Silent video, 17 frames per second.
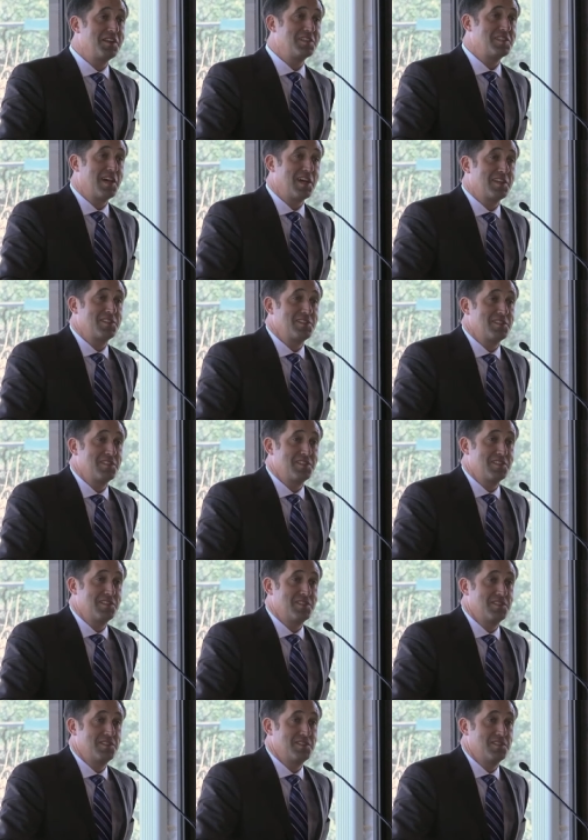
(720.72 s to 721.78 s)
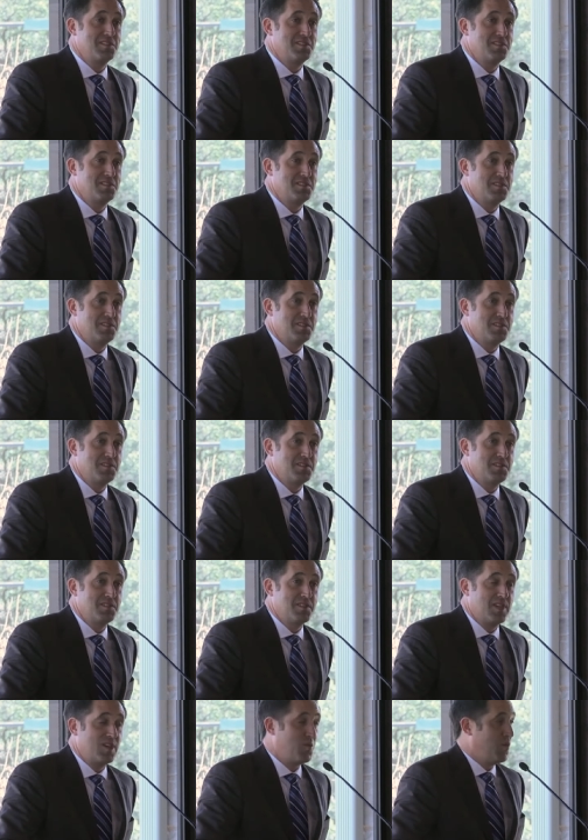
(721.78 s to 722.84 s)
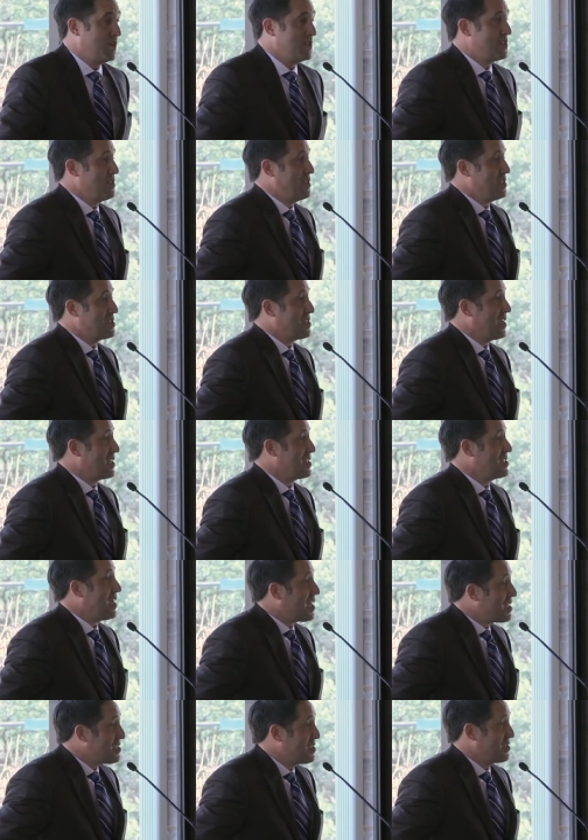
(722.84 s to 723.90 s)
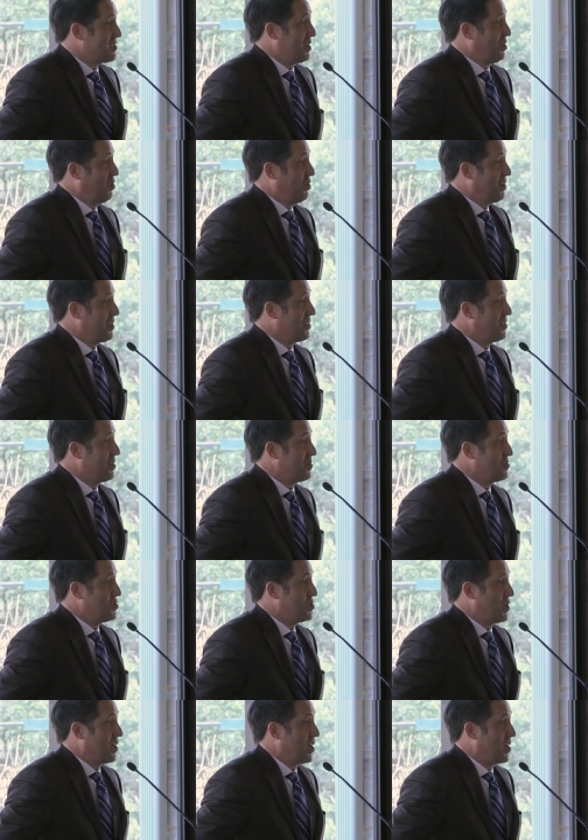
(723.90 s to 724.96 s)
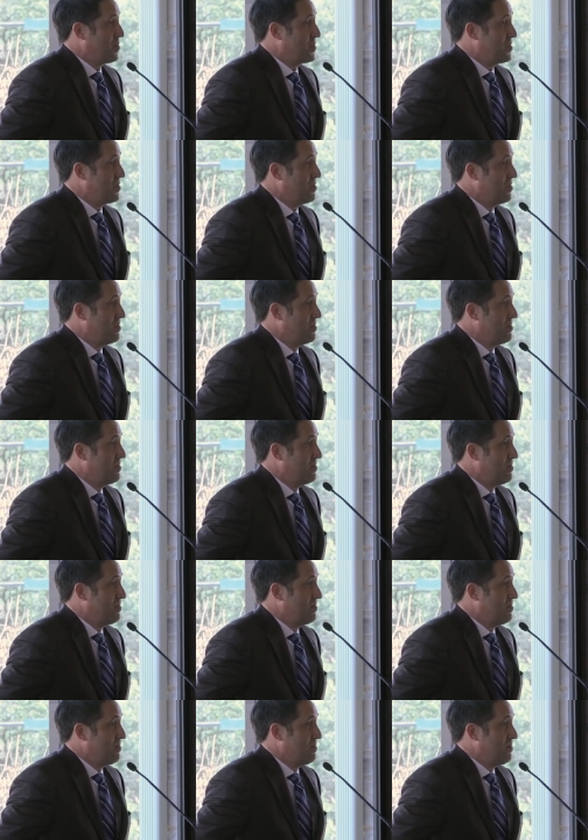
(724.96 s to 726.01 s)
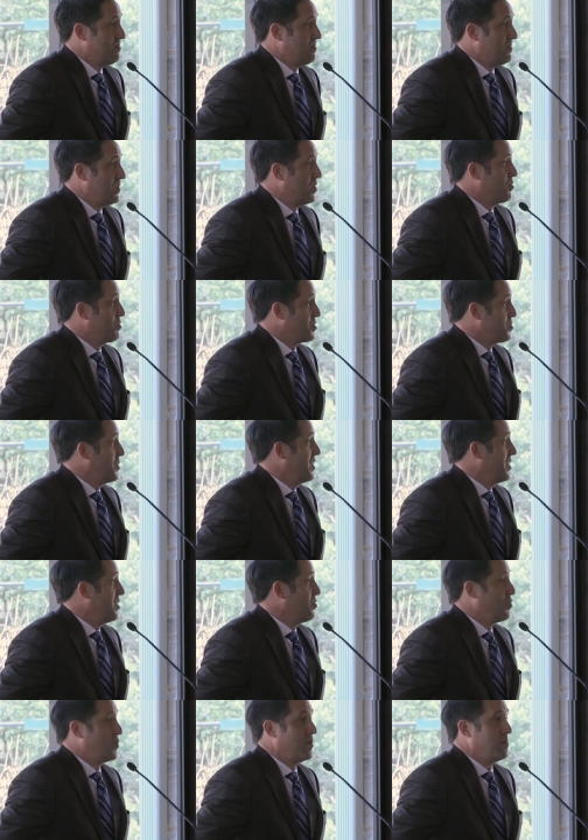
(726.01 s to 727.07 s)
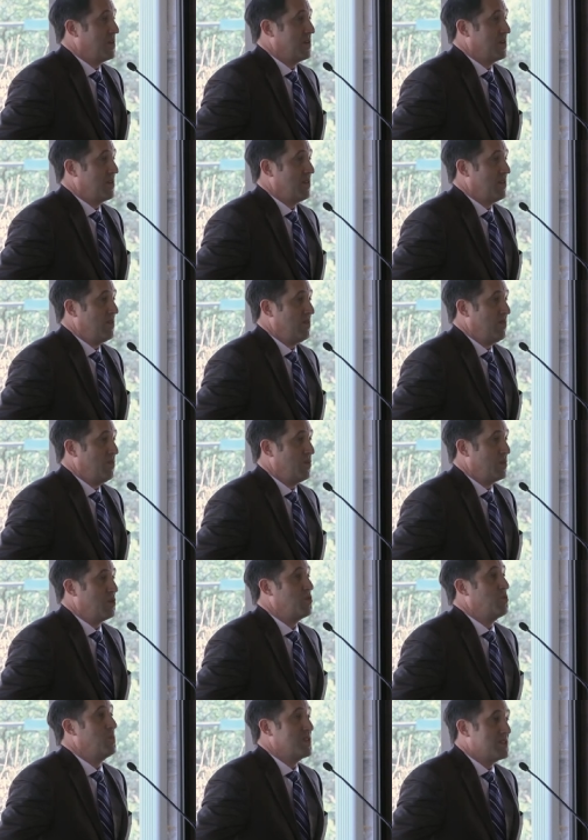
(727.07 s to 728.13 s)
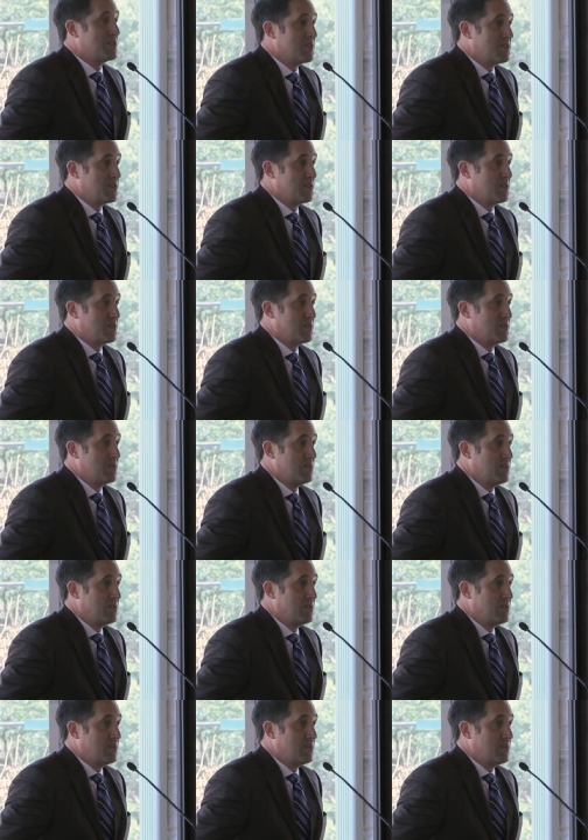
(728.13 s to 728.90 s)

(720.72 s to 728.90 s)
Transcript: in Texas, it wasn't the state of Texas that created those jobs. It was men and women with new businesses.